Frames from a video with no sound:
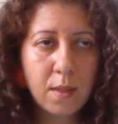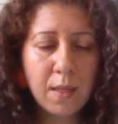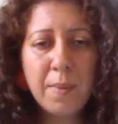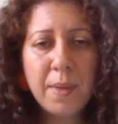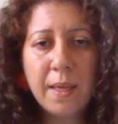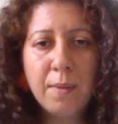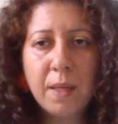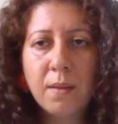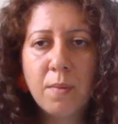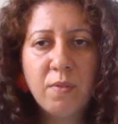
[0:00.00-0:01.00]
And that may
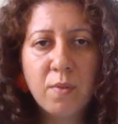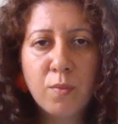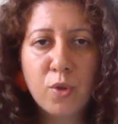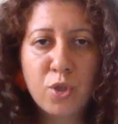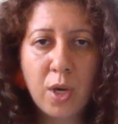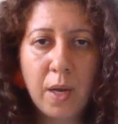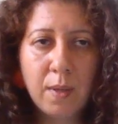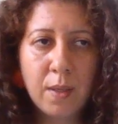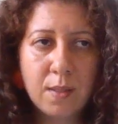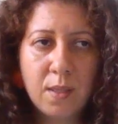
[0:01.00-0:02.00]
make them even more shy
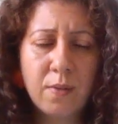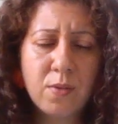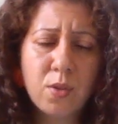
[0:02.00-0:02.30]
because you give